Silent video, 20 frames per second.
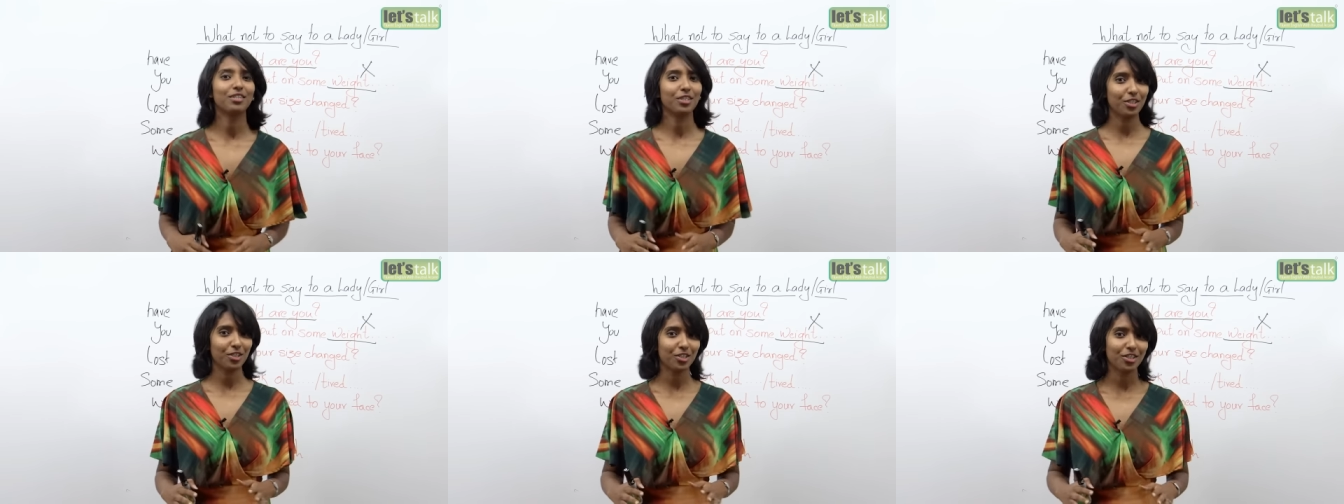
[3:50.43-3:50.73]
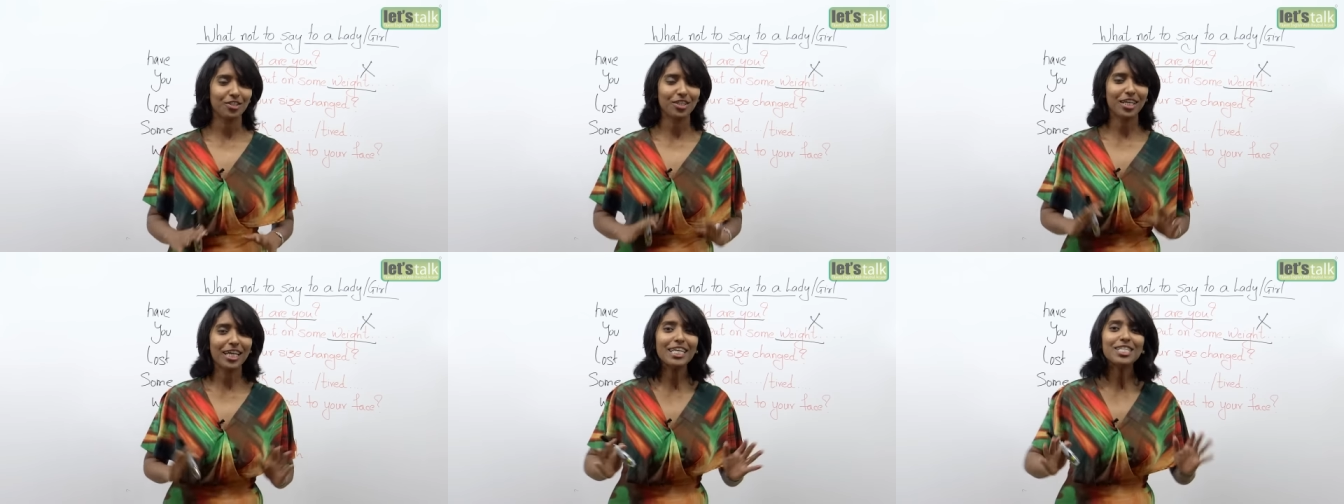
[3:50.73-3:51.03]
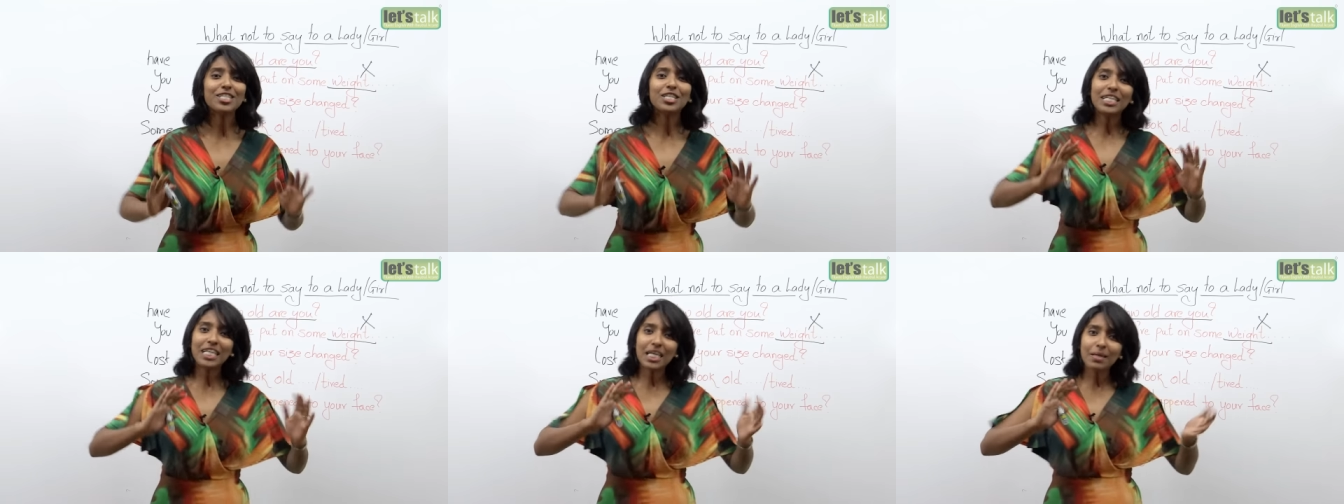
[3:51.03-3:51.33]
Good. Okay,
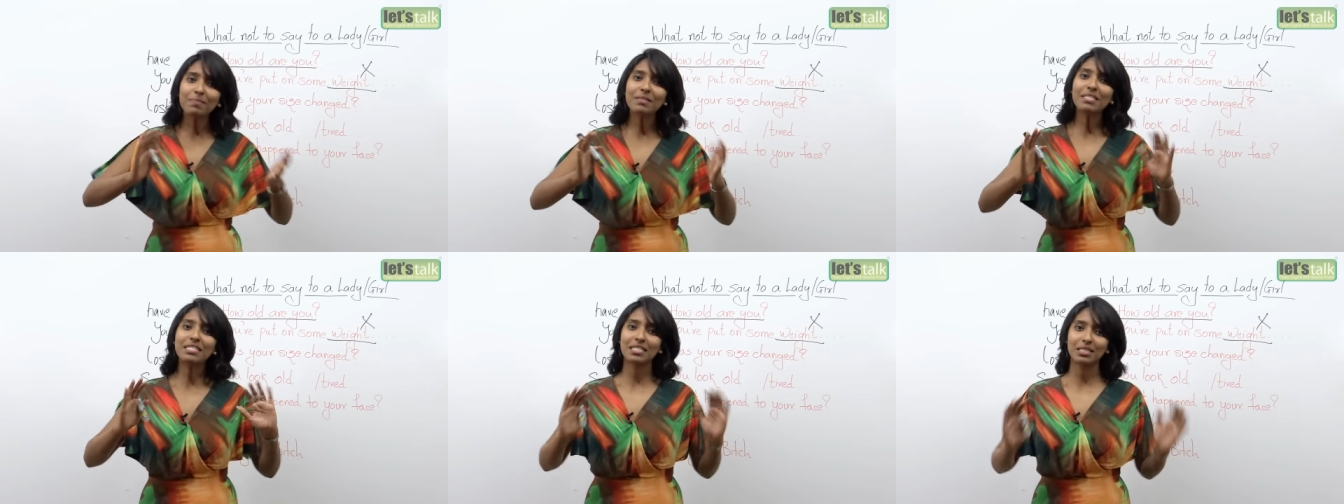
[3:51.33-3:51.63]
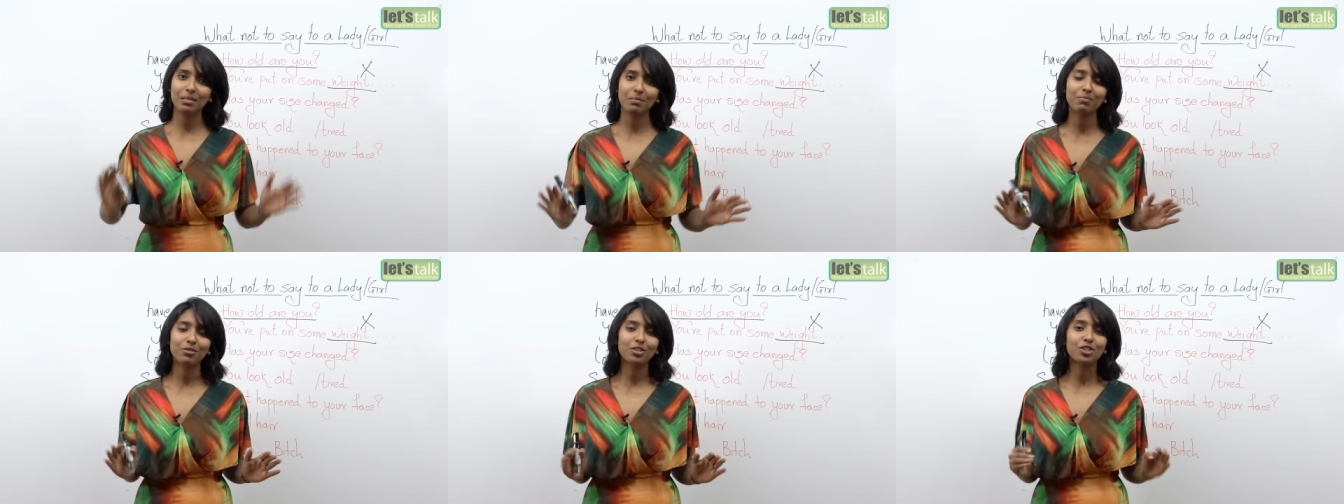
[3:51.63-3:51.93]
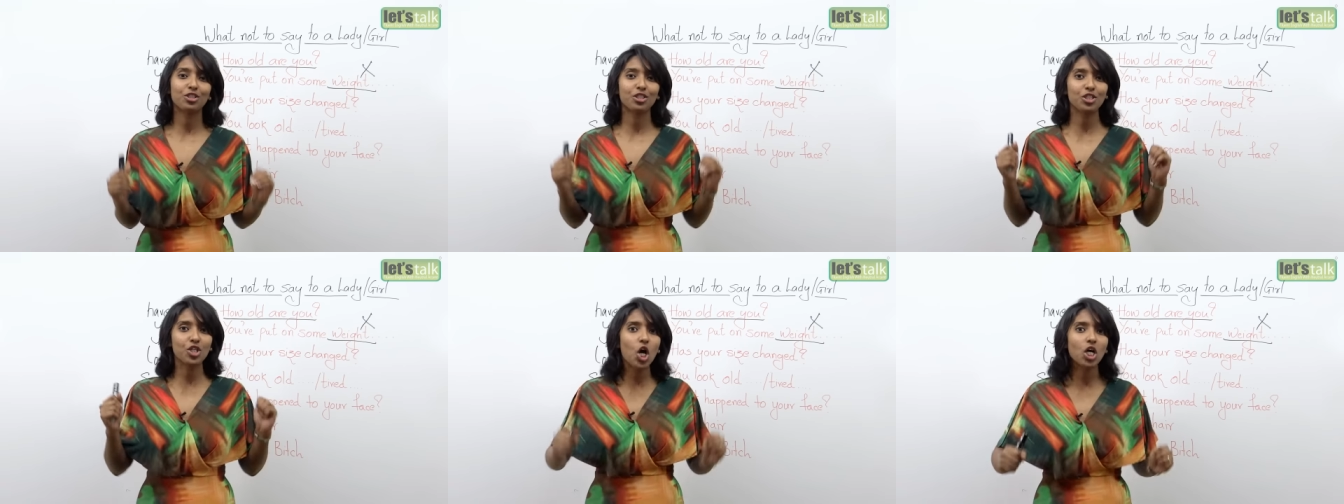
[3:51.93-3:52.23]
so keep it simple.
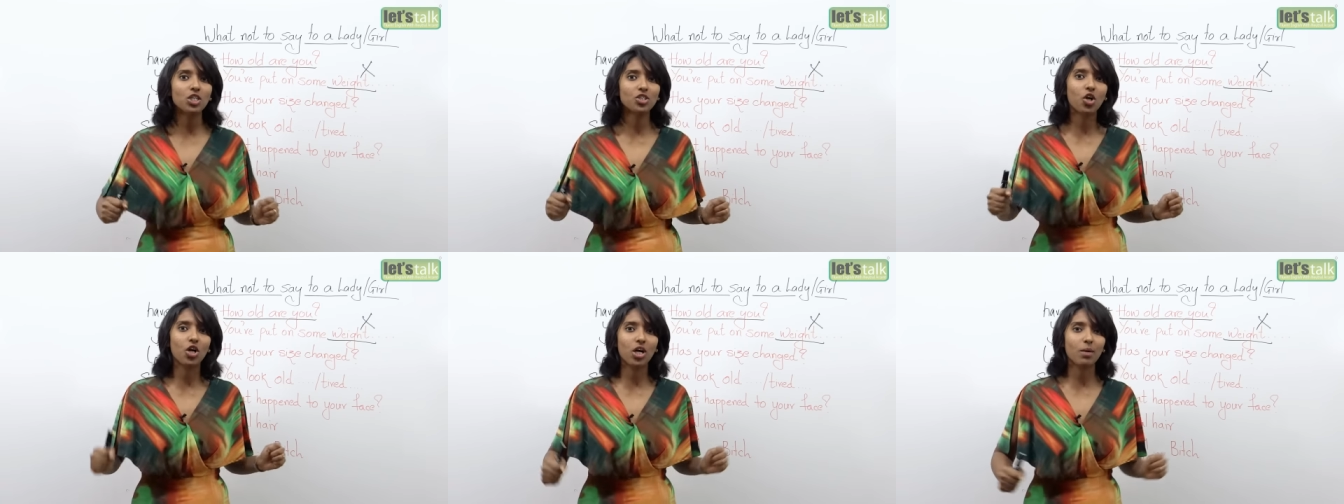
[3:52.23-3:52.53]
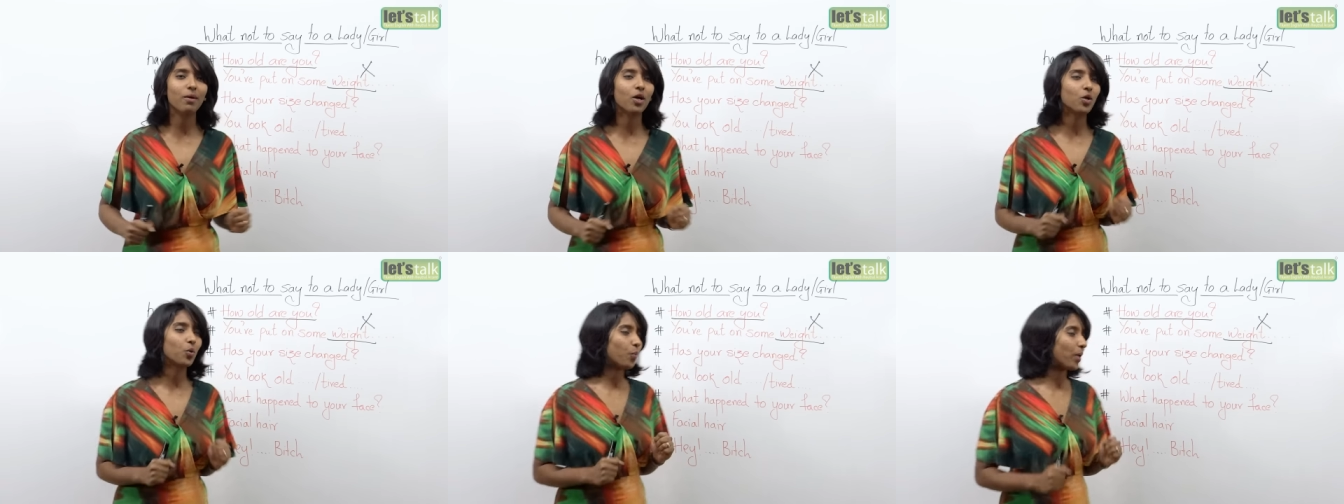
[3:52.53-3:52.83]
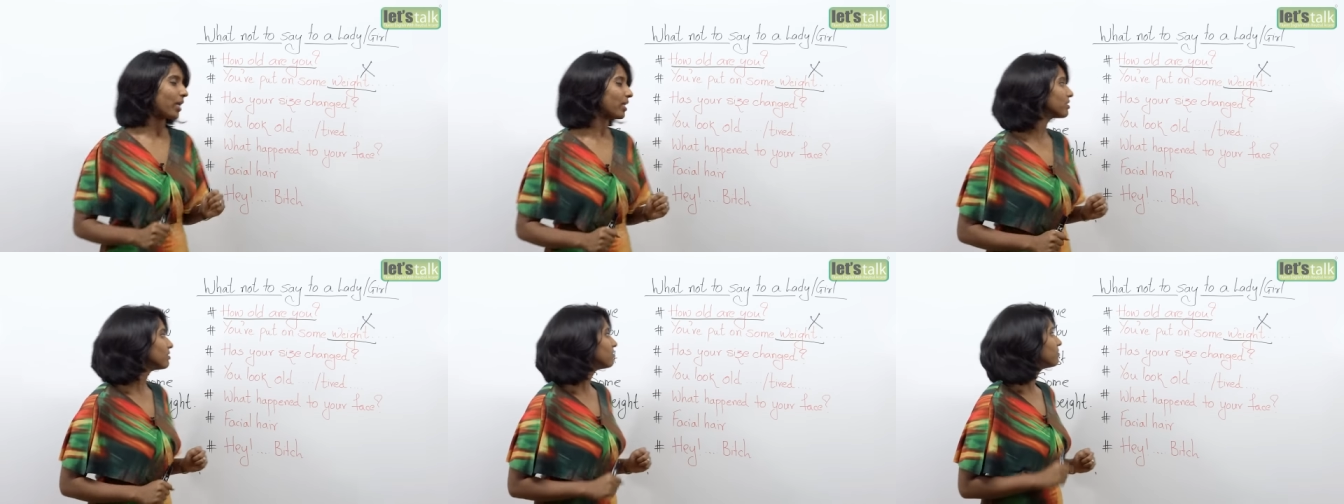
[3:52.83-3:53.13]
Do not talk about
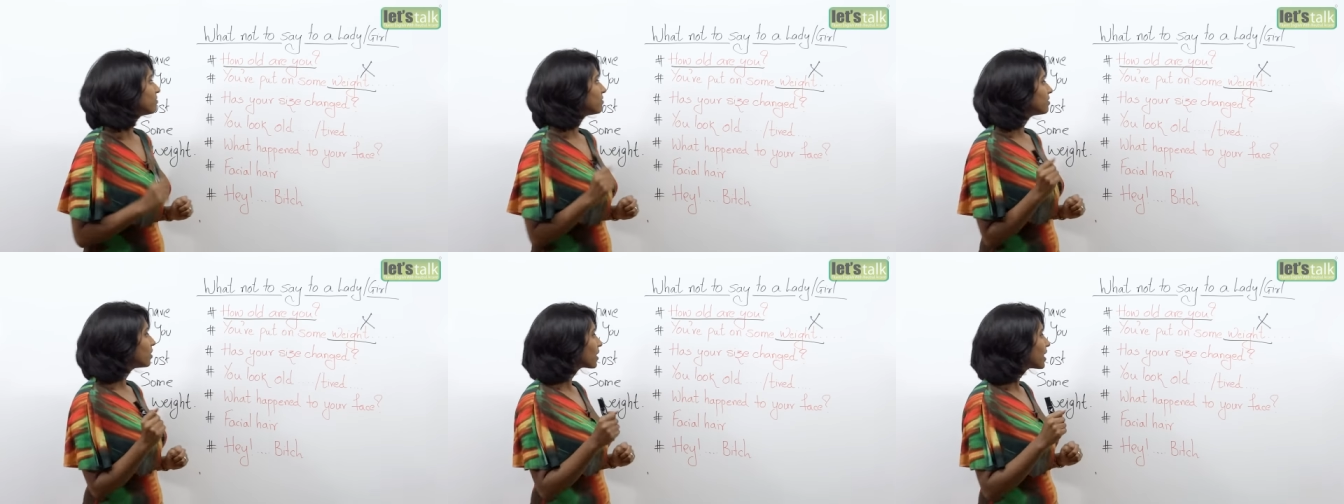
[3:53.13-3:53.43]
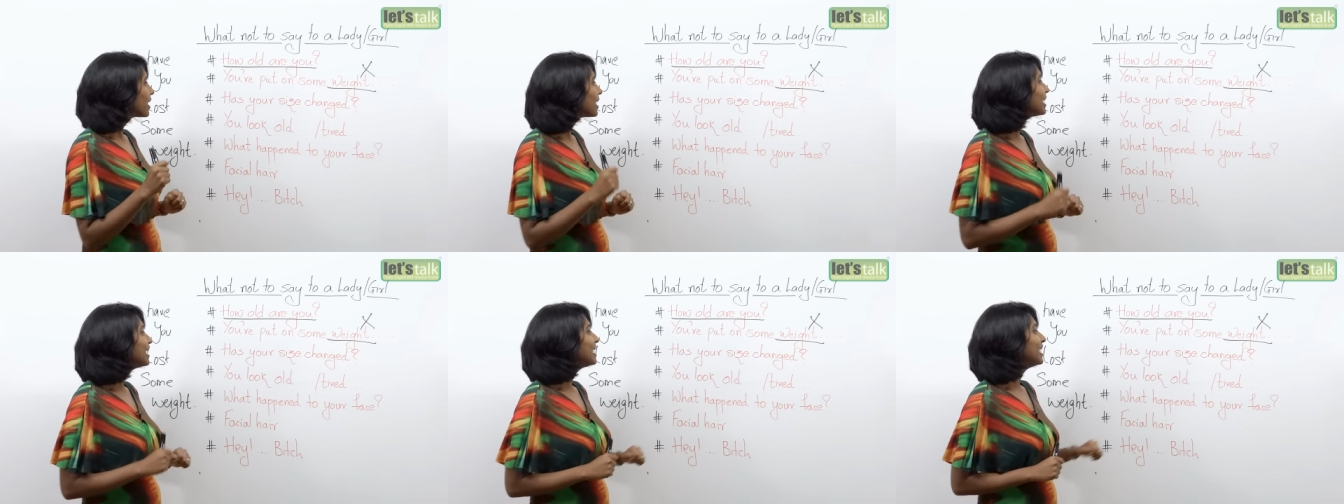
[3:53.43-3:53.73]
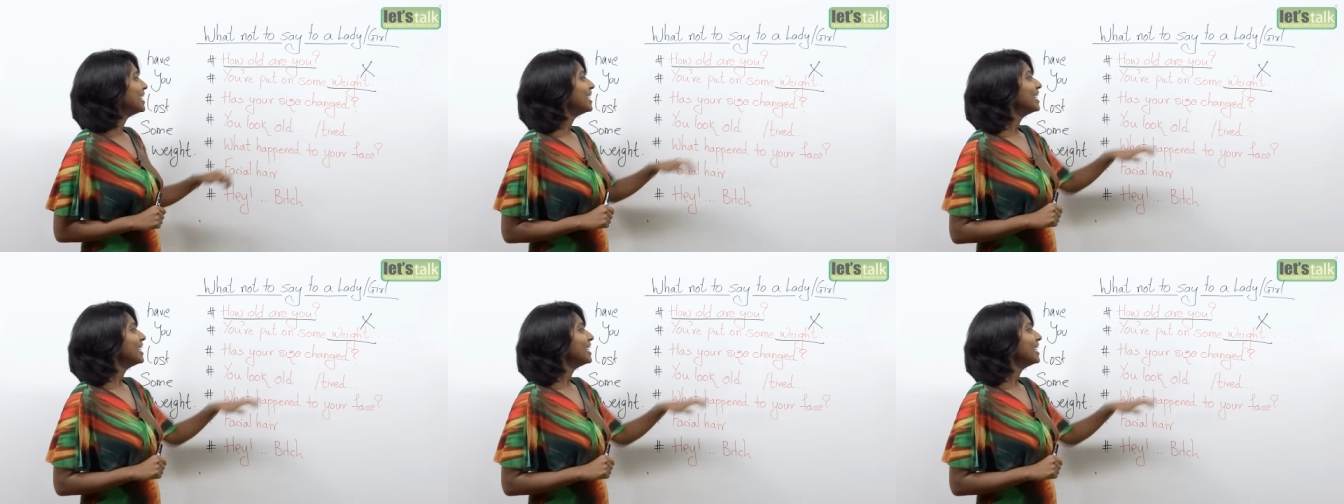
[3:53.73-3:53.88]
weight. Okay.